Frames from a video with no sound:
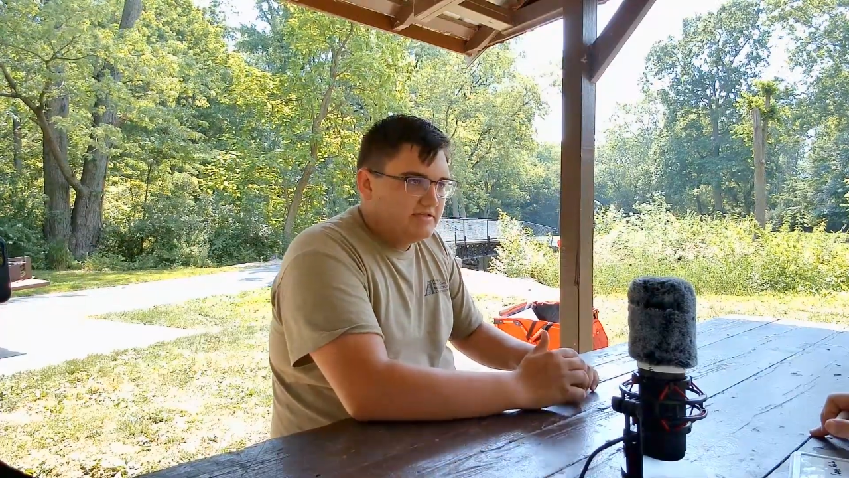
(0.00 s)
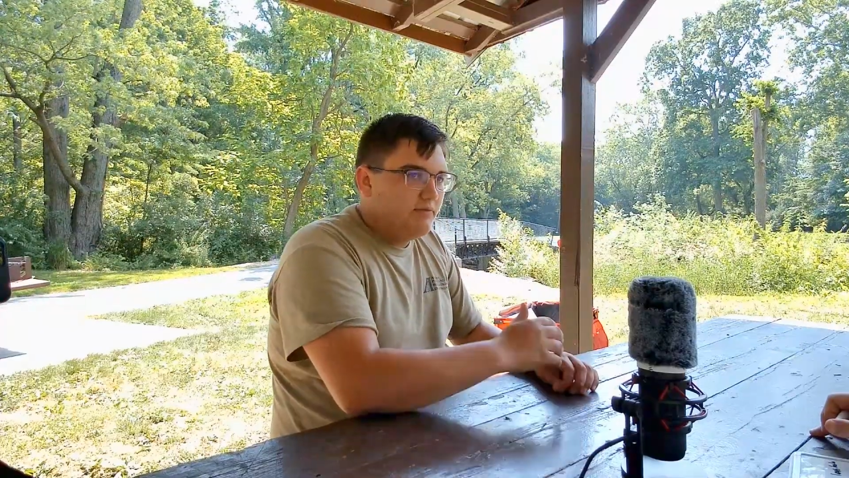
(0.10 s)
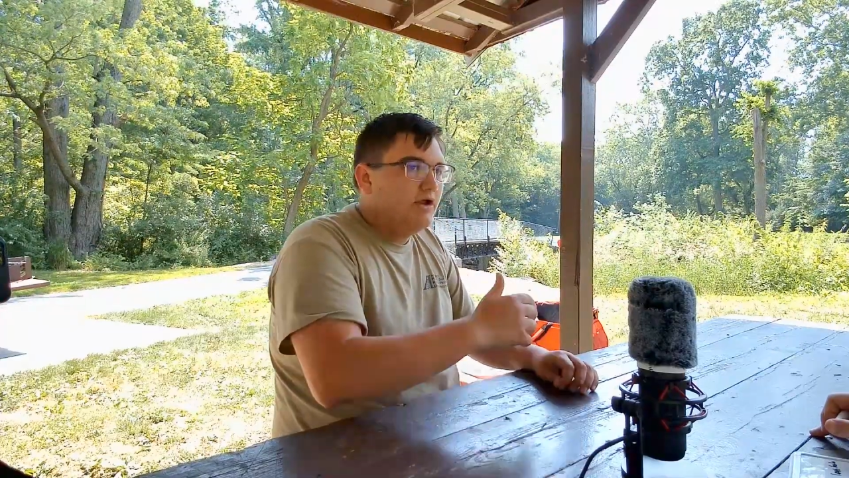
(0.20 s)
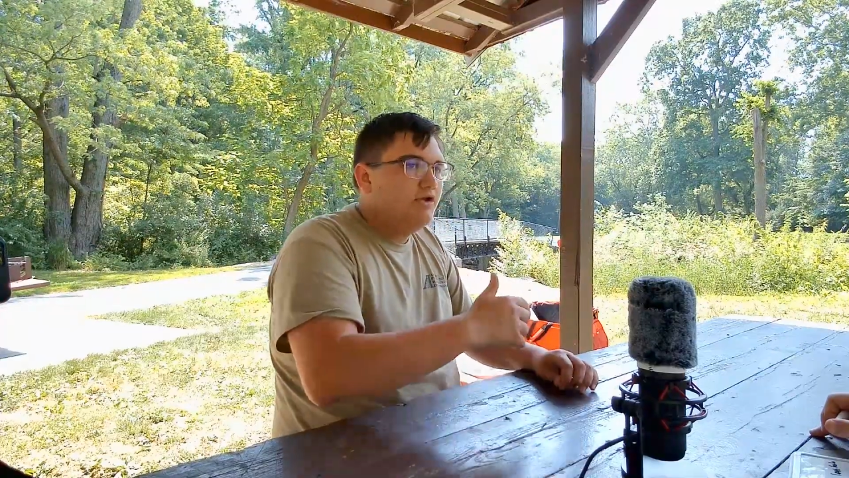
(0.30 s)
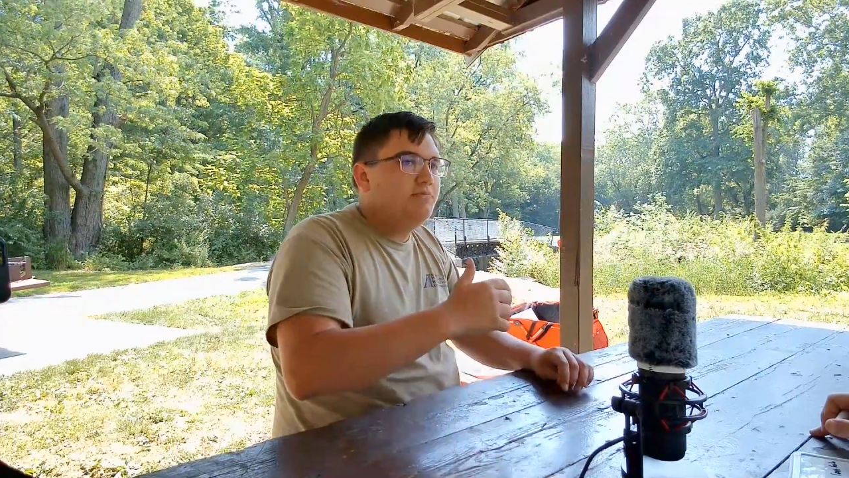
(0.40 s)

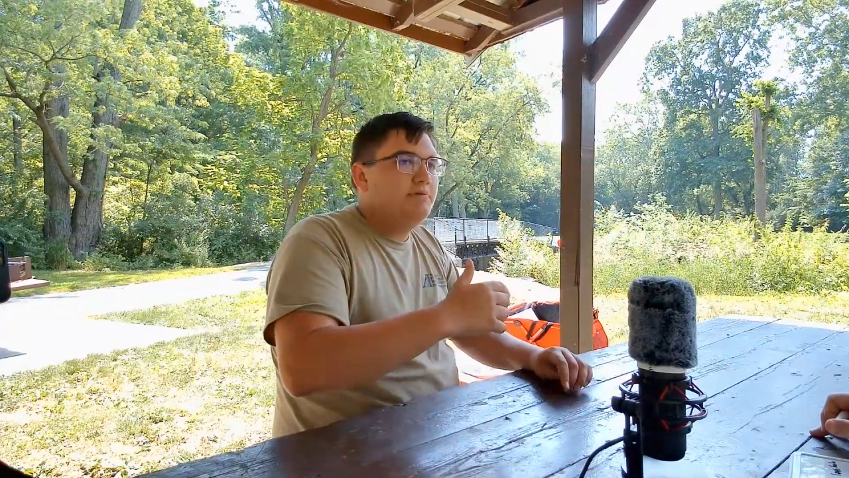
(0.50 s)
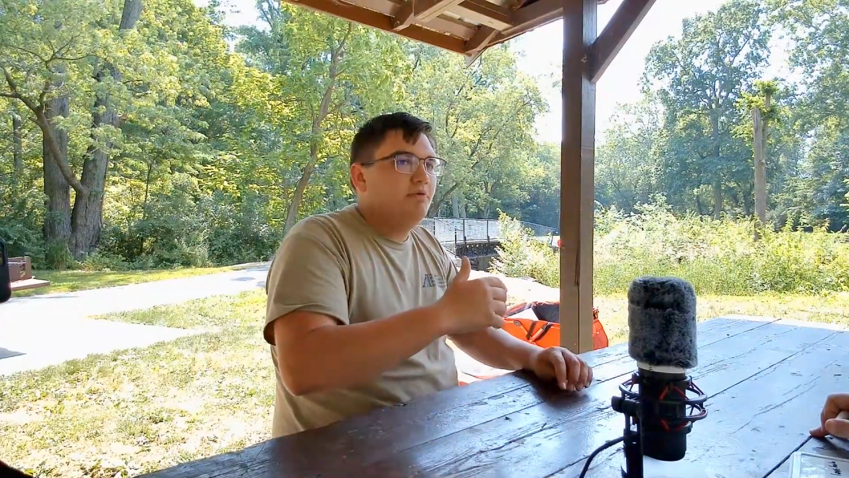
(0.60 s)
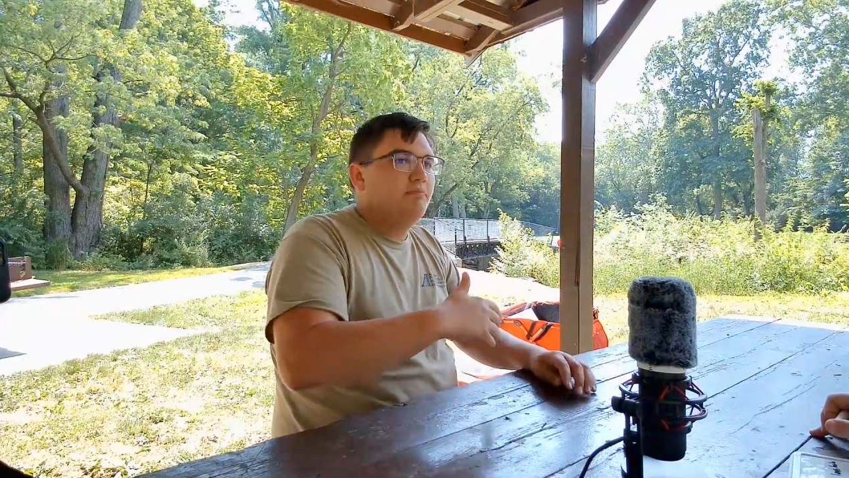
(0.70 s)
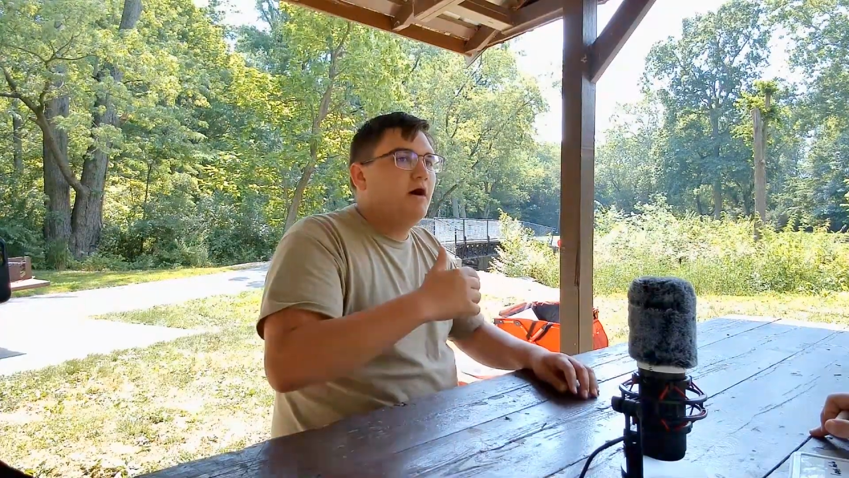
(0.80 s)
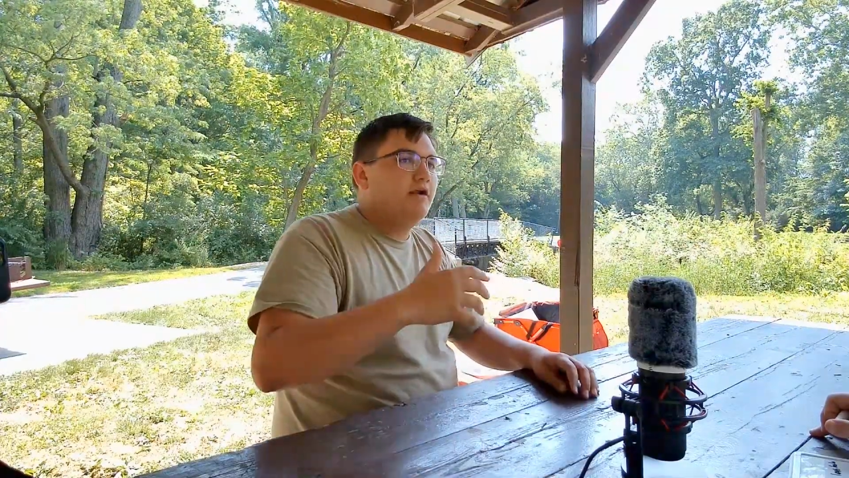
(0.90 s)
why do people
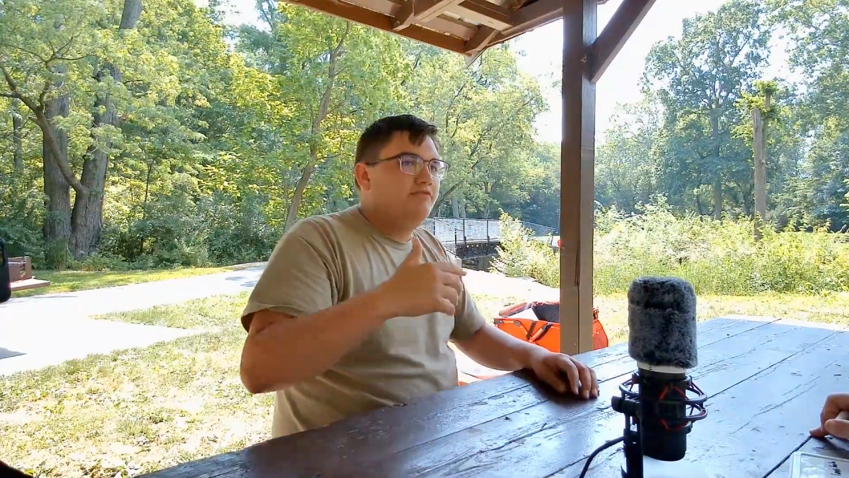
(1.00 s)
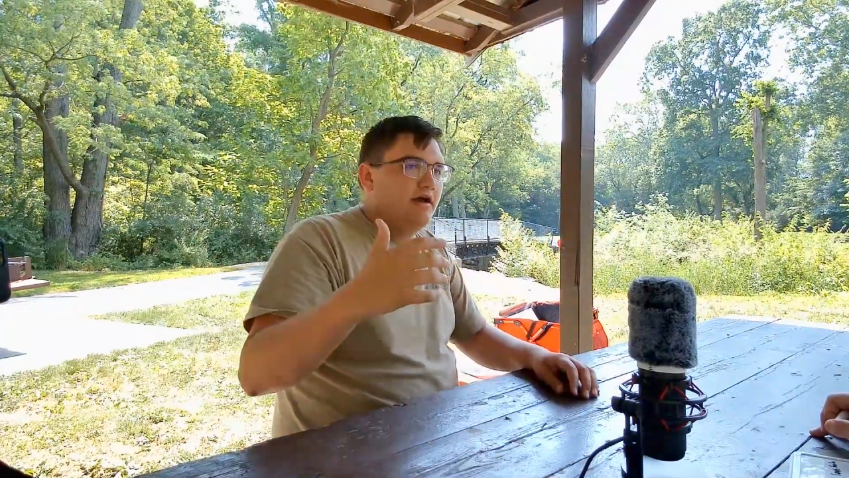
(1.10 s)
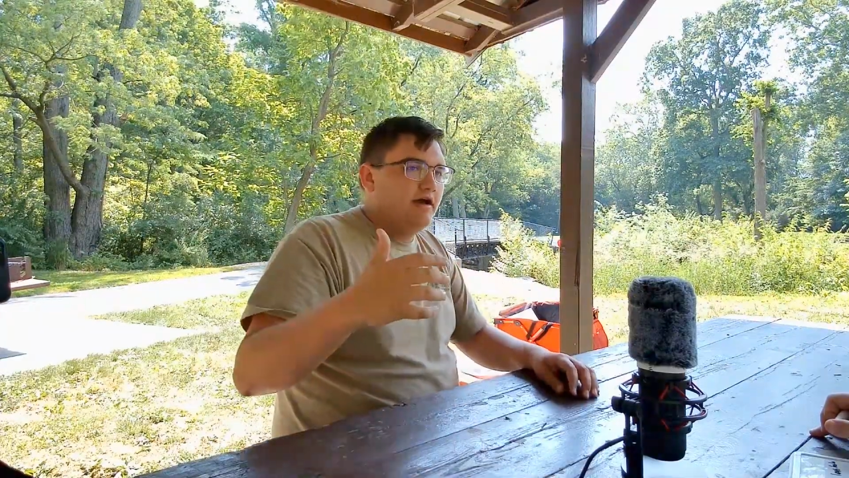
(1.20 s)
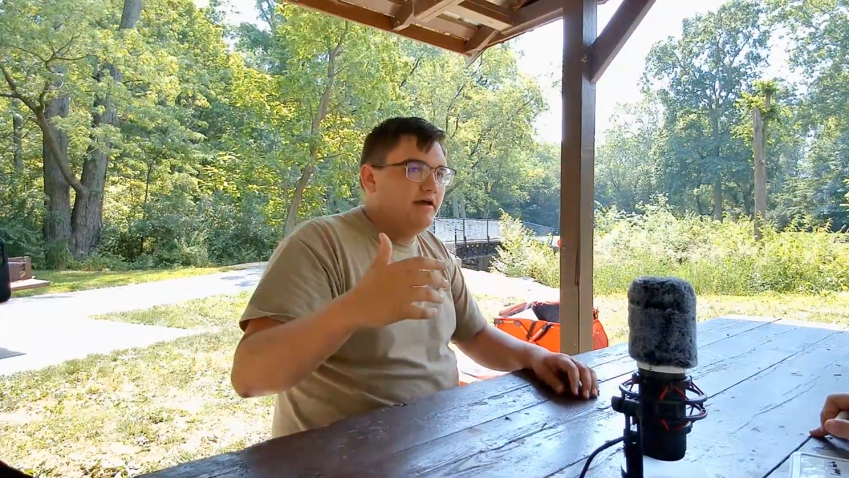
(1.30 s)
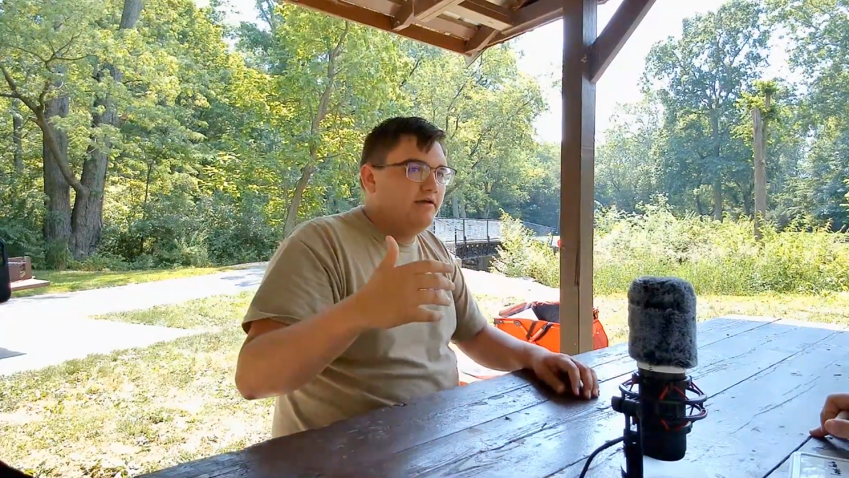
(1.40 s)
modify